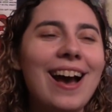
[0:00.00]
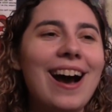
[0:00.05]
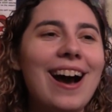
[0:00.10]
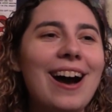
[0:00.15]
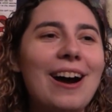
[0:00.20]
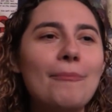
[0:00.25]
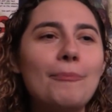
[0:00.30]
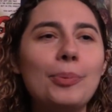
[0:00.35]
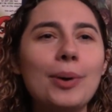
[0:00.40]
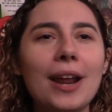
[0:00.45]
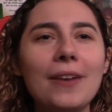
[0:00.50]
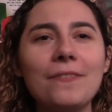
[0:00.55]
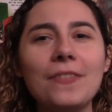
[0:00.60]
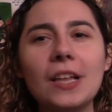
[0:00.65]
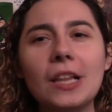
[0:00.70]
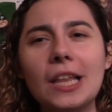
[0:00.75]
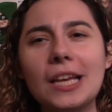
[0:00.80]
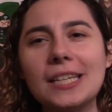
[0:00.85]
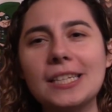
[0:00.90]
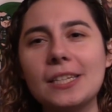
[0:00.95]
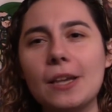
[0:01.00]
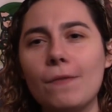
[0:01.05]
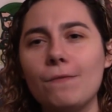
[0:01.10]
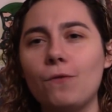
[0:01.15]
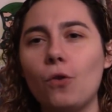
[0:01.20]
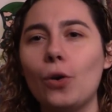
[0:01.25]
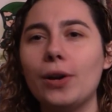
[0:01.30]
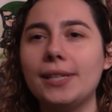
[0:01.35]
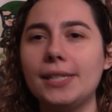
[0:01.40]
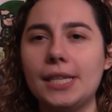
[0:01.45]
Uh, but I feel like
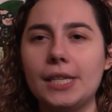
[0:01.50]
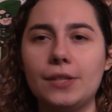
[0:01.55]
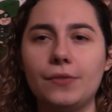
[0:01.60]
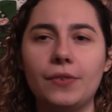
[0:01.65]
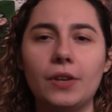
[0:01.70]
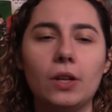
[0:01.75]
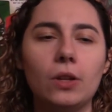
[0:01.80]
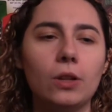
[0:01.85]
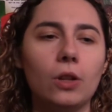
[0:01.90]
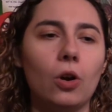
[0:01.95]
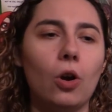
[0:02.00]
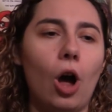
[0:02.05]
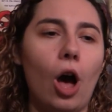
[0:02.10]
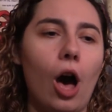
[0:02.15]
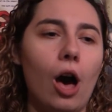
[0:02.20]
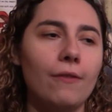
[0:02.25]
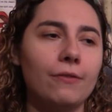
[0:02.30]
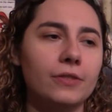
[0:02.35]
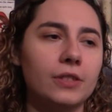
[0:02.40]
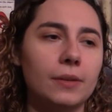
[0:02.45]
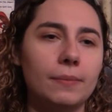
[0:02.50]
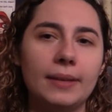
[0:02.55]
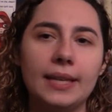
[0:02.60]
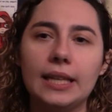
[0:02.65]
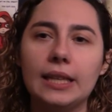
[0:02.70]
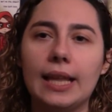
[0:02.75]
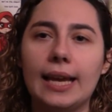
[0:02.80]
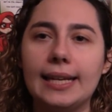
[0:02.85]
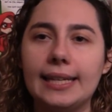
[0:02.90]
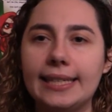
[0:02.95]
some voices feel a little off to
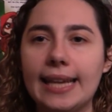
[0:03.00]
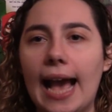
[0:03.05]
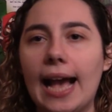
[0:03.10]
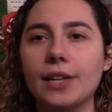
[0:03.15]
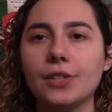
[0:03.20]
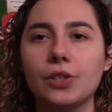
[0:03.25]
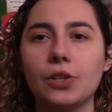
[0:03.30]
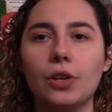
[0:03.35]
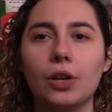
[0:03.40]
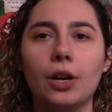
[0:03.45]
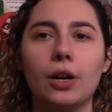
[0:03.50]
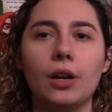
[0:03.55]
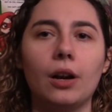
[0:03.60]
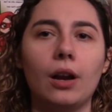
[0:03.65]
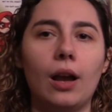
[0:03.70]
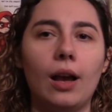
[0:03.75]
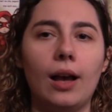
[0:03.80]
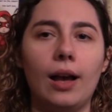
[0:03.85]
me, like Dazzler.